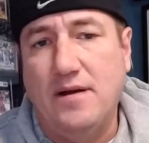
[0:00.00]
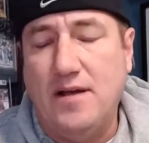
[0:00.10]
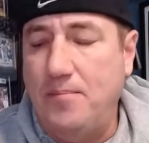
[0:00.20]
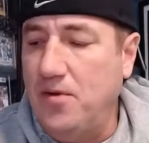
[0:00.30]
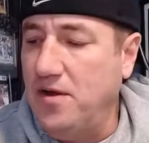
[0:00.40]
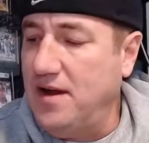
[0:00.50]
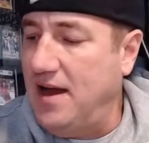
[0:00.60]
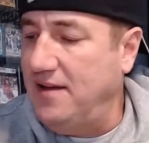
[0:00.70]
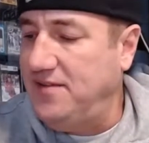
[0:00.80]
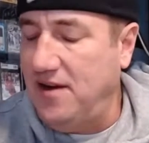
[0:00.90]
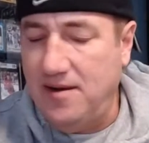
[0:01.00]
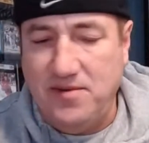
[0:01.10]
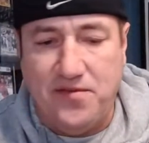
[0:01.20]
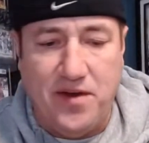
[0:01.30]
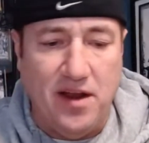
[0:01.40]
couple other guys here. I'm
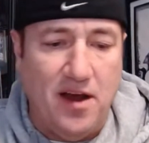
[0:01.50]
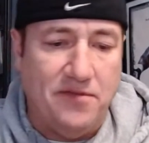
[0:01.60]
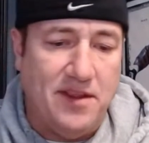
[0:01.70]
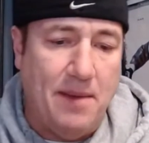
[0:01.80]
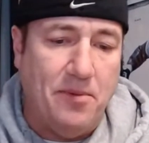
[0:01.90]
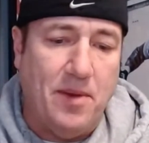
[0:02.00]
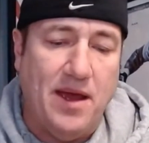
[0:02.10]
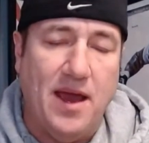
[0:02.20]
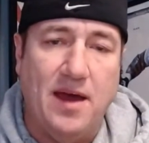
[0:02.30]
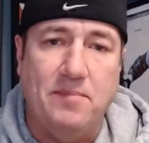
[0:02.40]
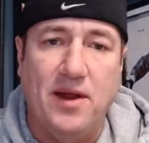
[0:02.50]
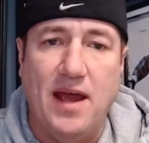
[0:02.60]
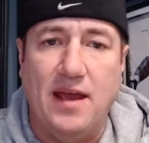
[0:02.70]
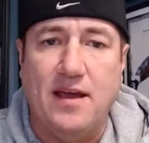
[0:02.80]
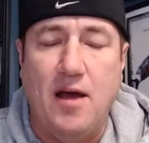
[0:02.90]
just forgetting off the top of my head. But,
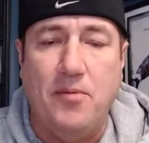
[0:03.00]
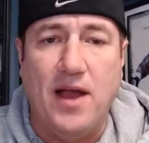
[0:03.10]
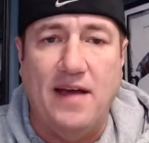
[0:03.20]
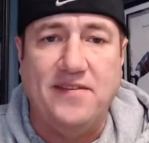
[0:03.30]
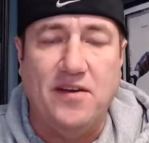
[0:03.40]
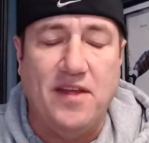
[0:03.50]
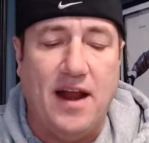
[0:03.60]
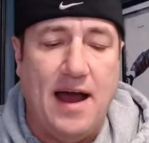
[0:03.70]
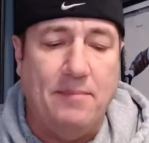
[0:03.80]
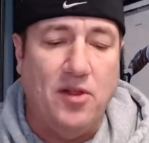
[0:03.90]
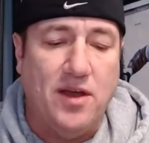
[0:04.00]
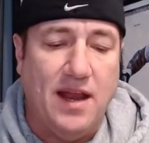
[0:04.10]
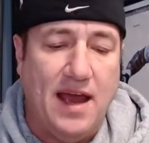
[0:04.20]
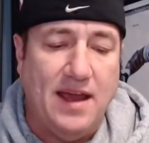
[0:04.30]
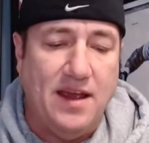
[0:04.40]
hey, a couple guys here that I'm
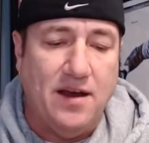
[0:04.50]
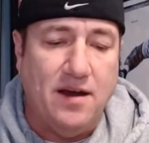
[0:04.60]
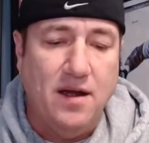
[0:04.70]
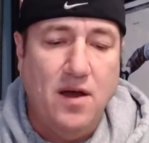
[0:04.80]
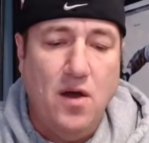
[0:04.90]
looking at here.